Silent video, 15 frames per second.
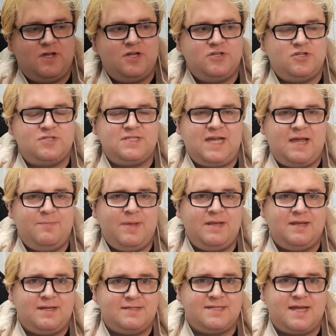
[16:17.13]
Just type in
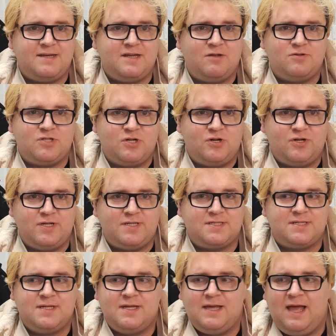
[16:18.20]
Nintendo toys
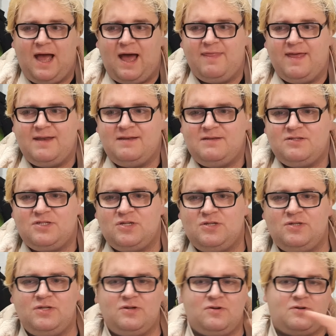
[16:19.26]
and then do
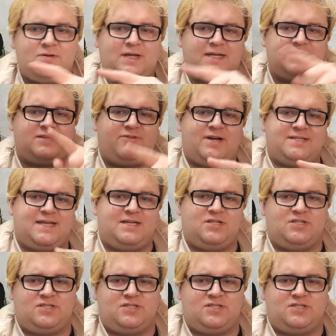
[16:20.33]
your categorization.